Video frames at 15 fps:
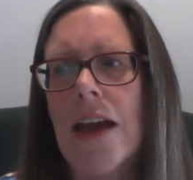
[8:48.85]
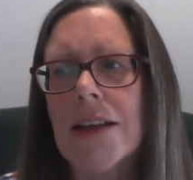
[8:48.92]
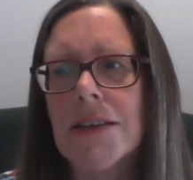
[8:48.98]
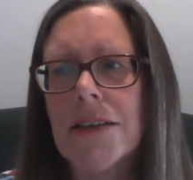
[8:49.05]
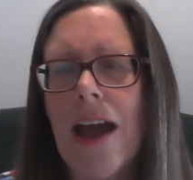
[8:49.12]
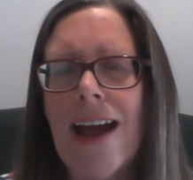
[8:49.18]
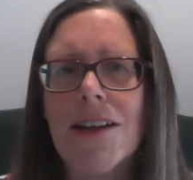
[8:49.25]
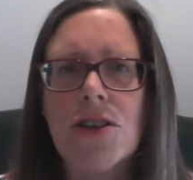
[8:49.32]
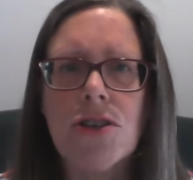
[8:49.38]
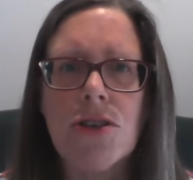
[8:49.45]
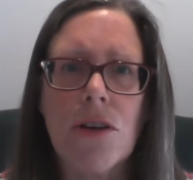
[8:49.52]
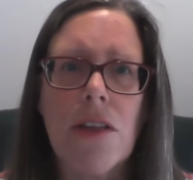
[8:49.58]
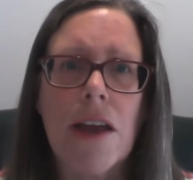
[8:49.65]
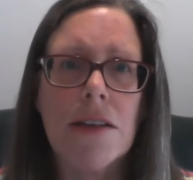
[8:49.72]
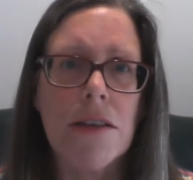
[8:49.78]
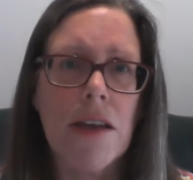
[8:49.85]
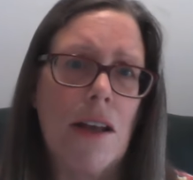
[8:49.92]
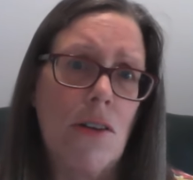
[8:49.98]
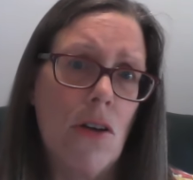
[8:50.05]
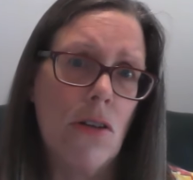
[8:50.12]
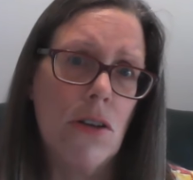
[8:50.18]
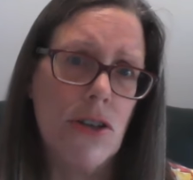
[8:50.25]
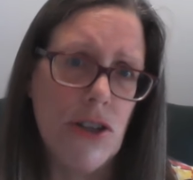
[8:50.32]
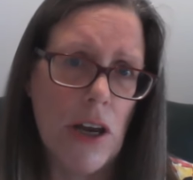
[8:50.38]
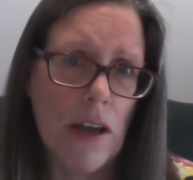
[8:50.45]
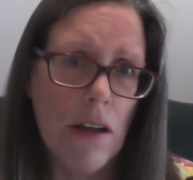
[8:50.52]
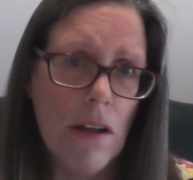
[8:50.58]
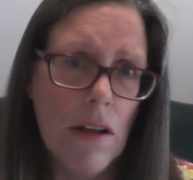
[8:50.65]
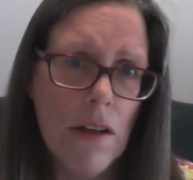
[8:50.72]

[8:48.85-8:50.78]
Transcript: attached to their technology.